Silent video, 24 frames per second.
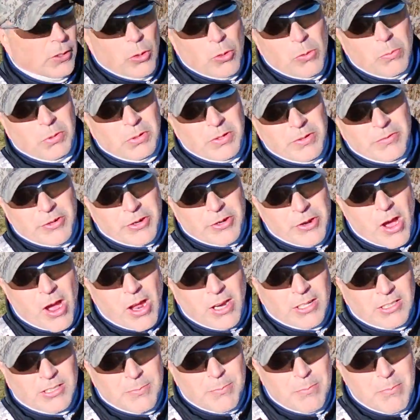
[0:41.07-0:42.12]
alone, believe it or
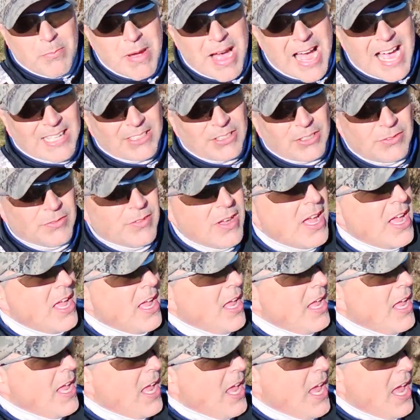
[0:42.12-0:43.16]
not, it's massive.
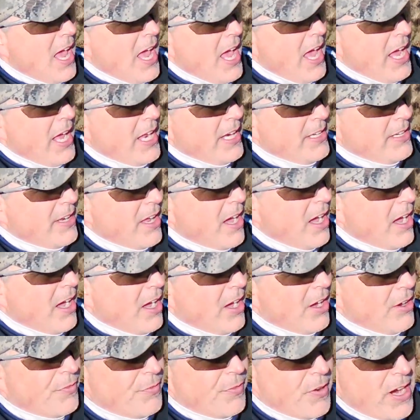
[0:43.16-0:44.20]
And
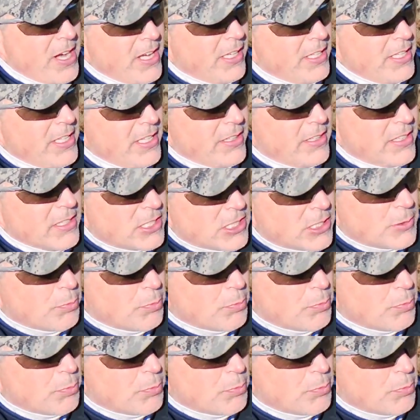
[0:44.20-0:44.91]
finally this